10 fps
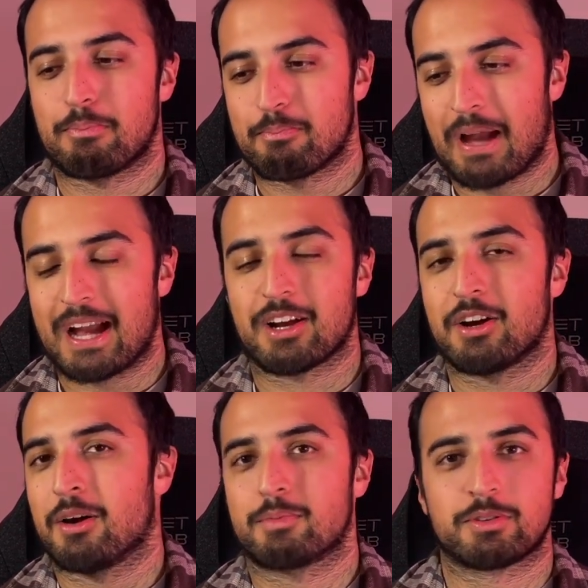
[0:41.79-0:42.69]
back
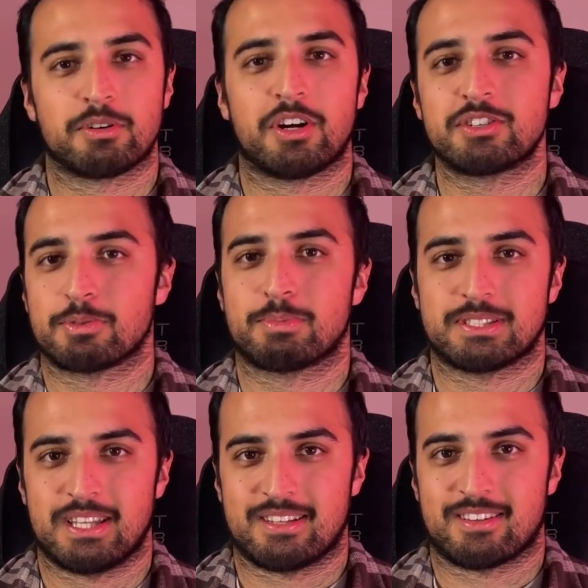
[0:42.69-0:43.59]
up to
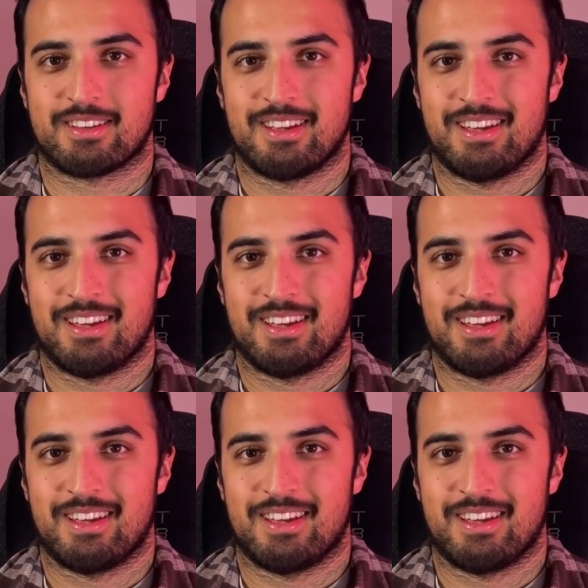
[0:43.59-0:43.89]
100%.